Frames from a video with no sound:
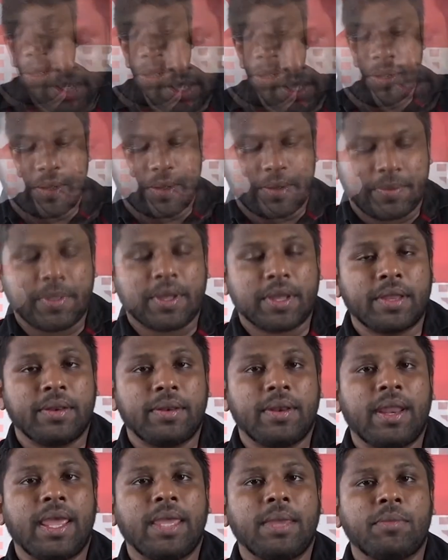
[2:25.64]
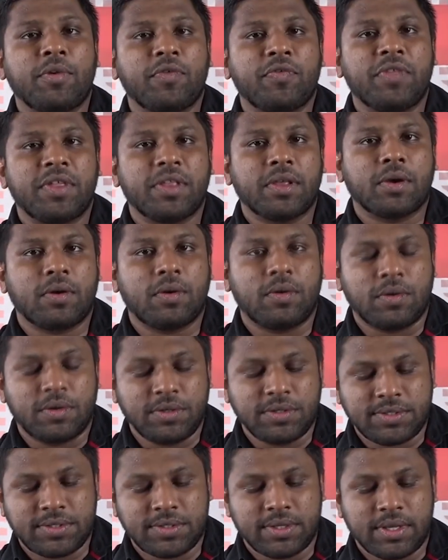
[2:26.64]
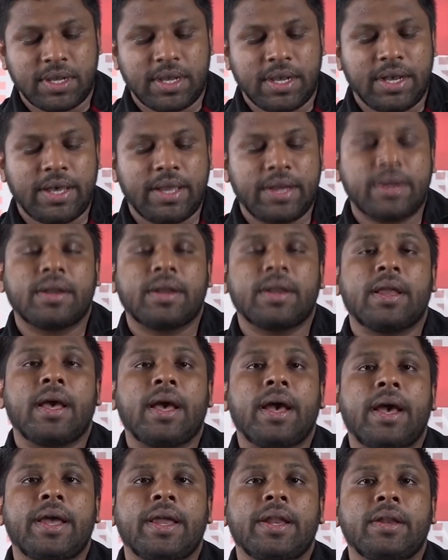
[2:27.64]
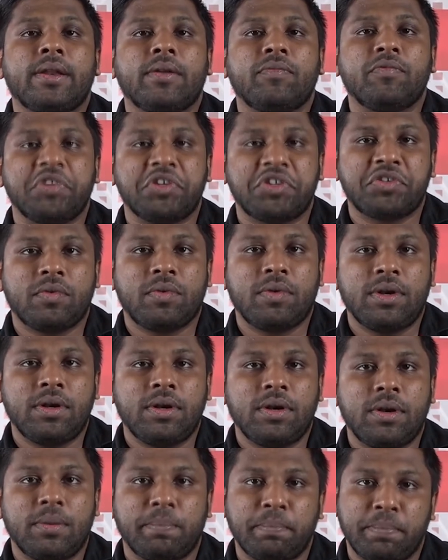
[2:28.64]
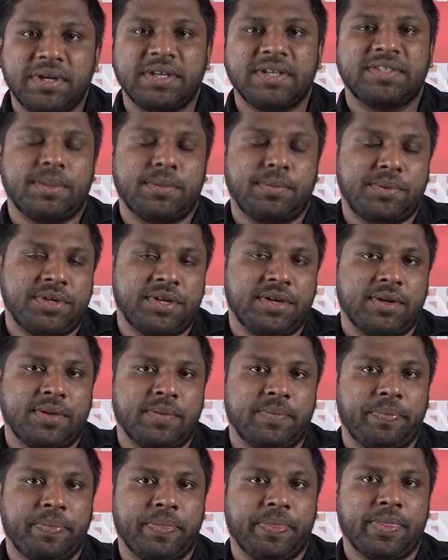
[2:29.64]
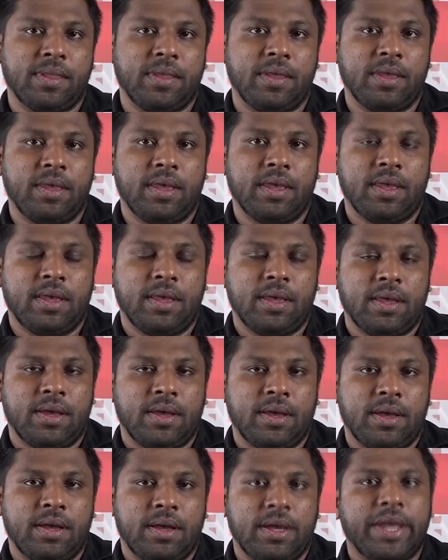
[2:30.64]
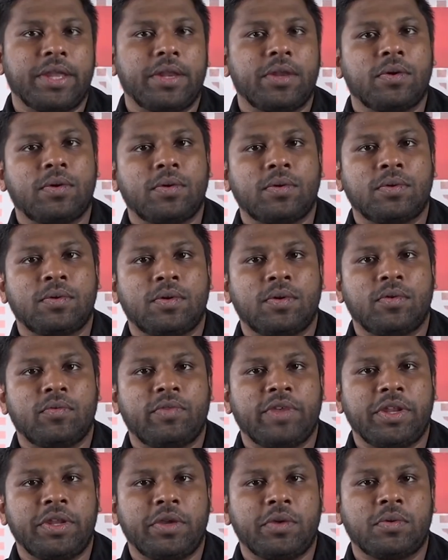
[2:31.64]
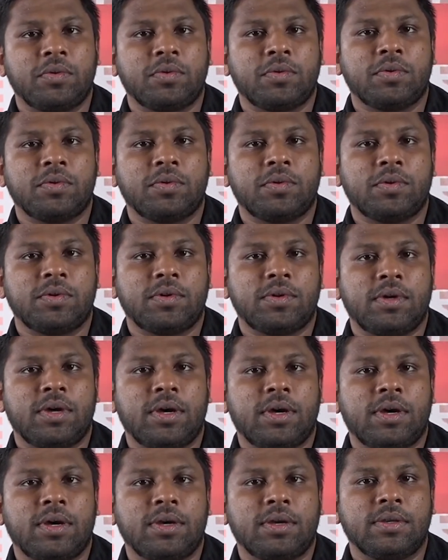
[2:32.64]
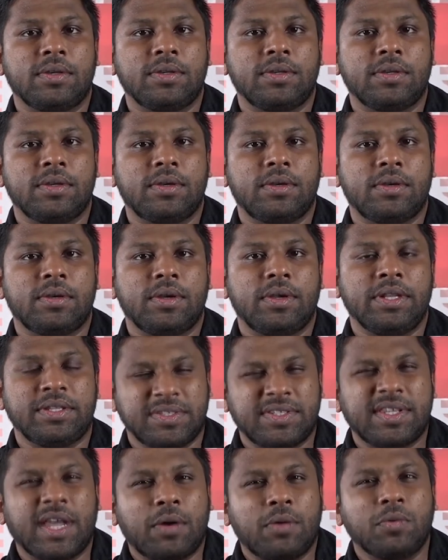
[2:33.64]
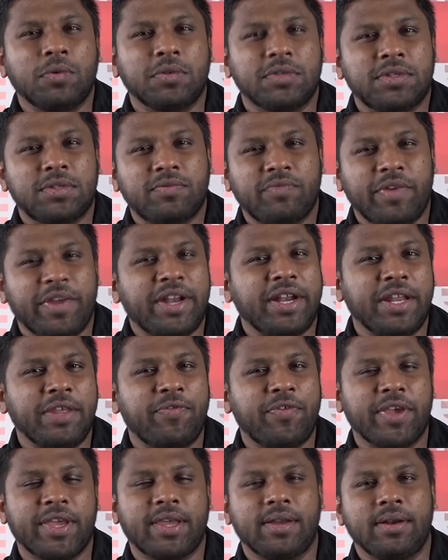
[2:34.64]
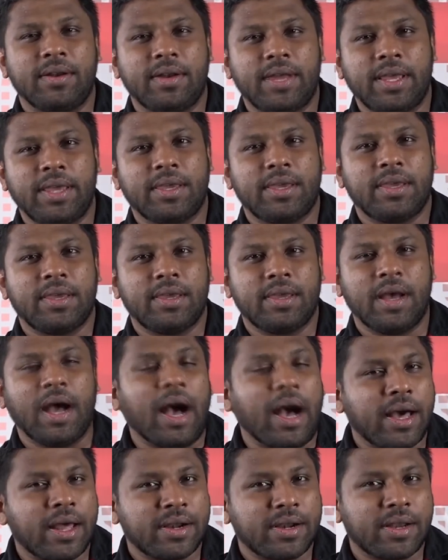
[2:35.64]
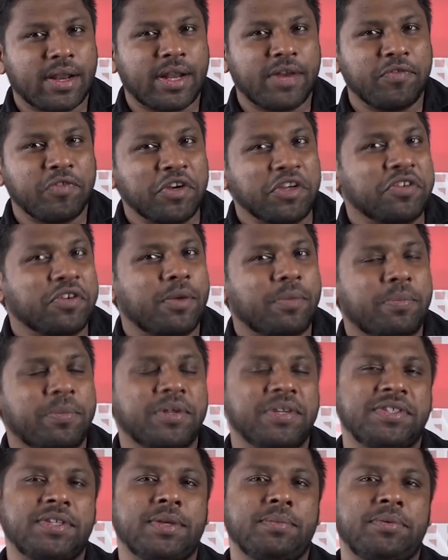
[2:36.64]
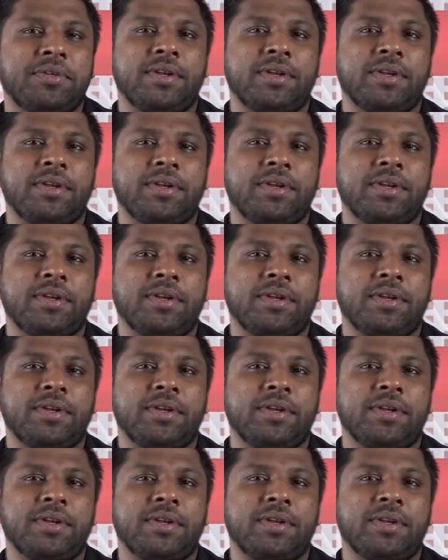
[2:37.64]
The name of the course, Art and Visual Perception. I know when you, it sounds very difficult, like Art and Visual Perception.